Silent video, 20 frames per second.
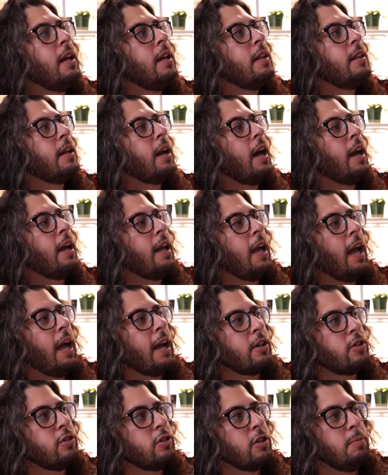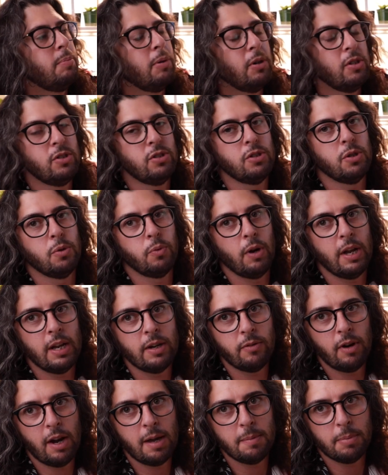and then I actually put
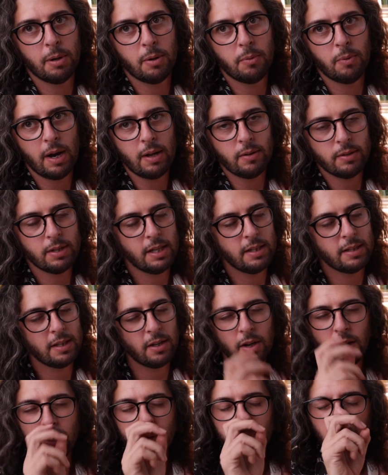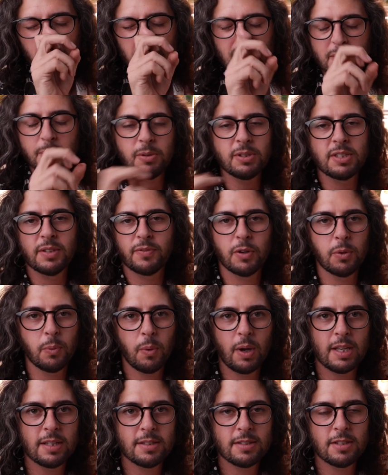saran wrap around it. There are multiple different
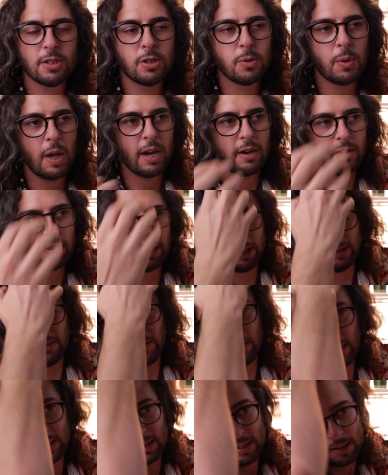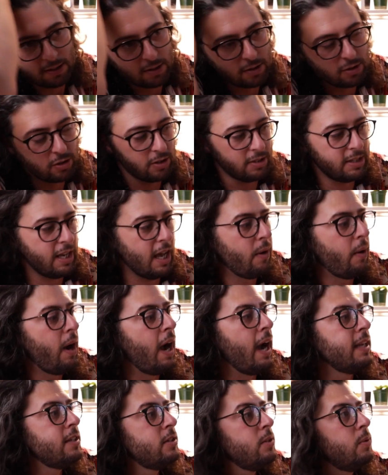ways to do air layering. This is just how
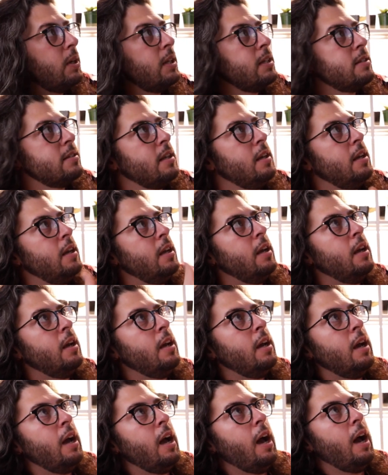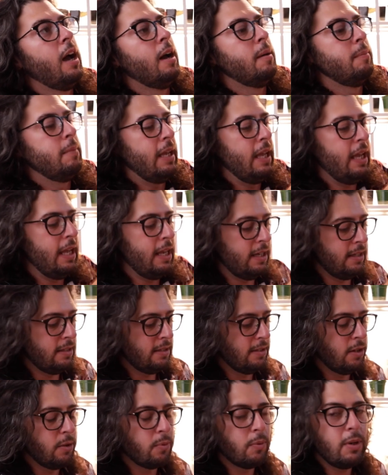I do it.
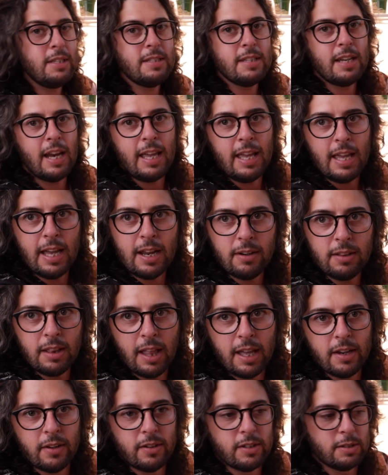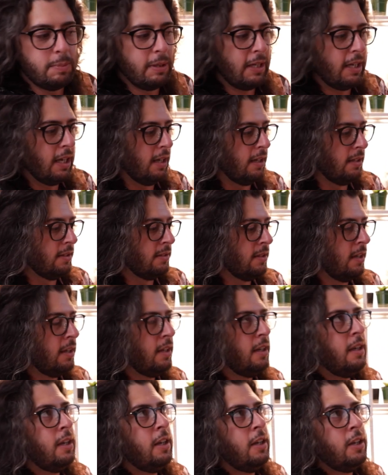And the reason I air layer is because
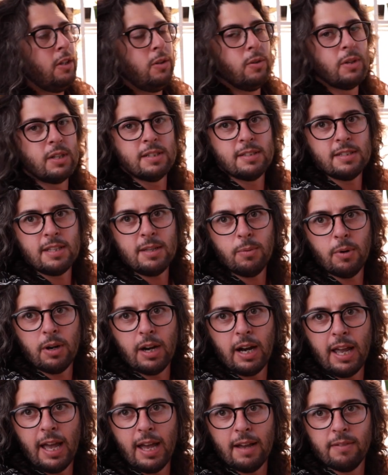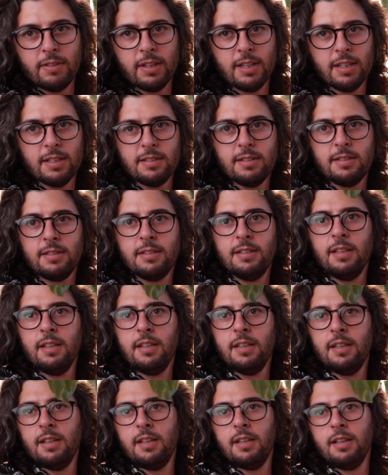you can see where I have this,
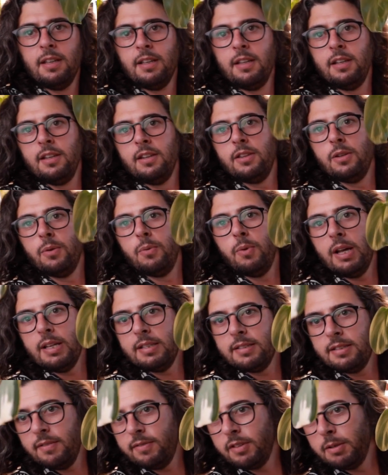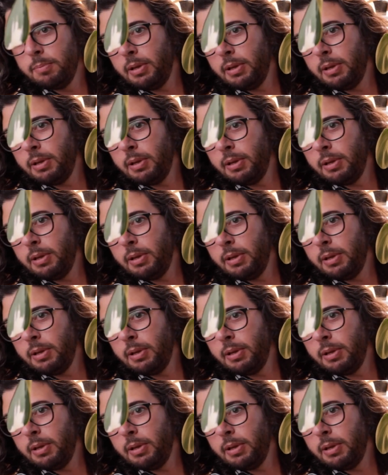the rest of the